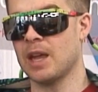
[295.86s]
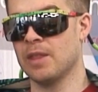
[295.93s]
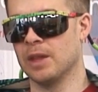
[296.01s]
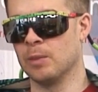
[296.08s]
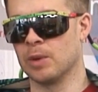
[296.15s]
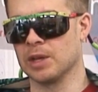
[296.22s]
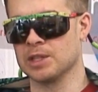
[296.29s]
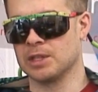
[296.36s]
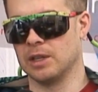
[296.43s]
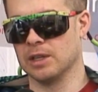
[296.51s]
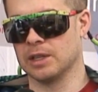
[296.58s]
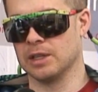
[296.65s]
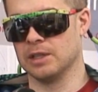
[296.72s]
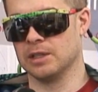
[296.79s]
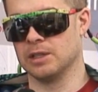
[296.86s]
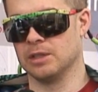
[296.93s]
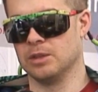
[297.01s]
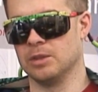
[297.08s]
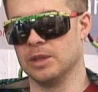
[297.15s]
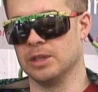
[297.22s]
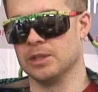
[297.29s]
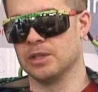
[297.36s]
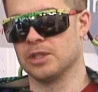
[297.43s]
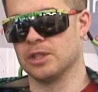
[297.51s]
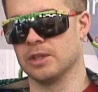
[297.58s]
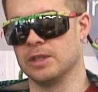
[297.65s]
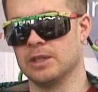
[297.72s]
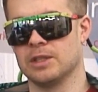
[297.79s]
They want us to look into
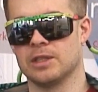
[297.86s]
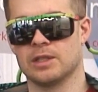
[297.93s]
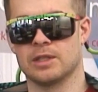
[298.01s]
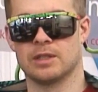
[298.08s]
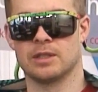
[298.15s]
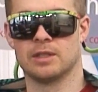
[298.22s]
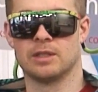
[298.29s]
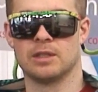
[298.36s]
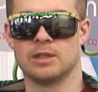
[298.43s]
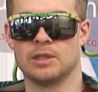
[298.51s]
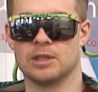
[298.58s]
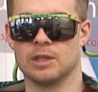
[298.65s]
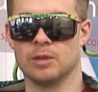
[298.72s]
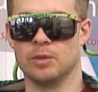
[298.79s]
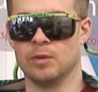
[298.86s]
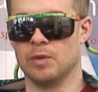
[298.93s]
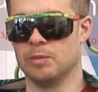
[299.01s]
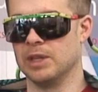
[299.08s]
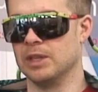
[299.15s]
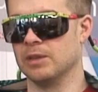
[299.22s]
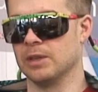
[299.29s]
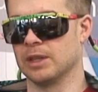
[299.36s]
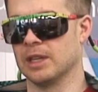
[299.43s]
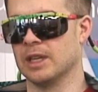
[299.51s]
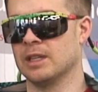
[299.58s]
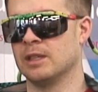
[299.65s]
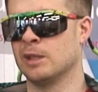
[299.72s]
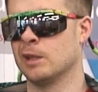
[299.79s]
insurance, so we've been doing
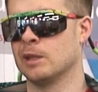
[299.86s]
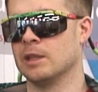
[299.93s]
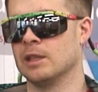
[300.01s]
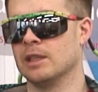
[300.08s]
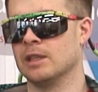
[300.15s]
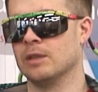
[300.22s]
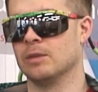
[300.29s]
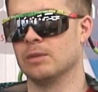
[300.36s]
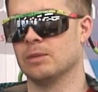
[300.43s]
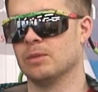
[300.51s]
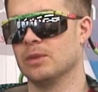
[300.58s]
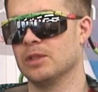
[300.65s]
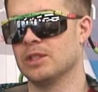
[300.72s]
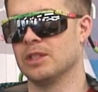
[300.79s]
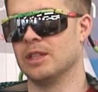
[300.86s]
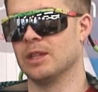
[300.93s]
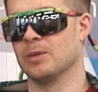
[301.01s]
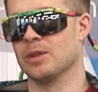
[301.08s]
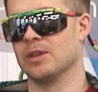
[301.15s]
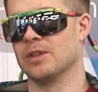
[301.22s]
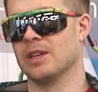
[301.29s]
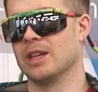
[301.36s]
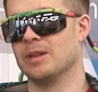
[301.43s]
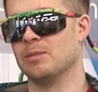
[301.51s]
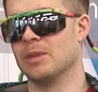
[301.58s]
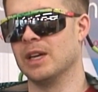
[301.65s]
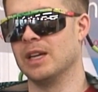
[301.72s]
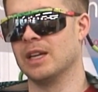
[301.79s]
that. We're seeing whether
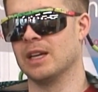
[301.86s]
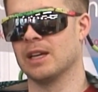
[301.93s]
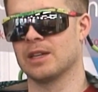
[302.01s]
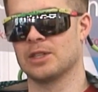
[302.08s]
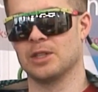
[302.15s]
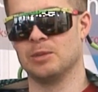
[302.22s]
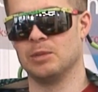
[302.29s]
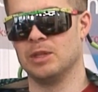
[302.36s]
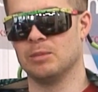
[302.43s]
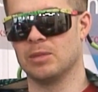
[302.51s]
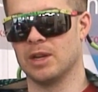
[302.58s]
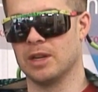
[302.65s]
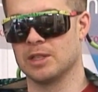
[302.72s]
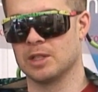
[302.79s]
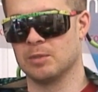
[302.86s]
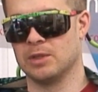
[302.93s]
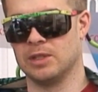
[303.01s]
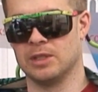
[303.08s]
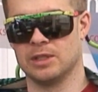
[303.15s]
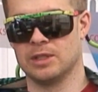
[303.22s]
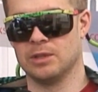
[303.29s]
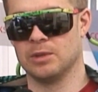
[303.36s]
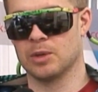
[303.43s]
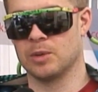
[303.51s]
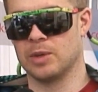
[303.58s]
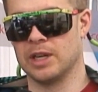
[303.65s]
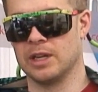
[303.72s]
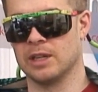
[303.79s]
that might actually be possible to
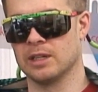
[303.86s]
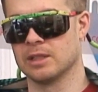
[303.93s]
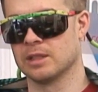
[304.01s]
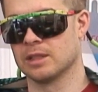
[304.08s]
acquire.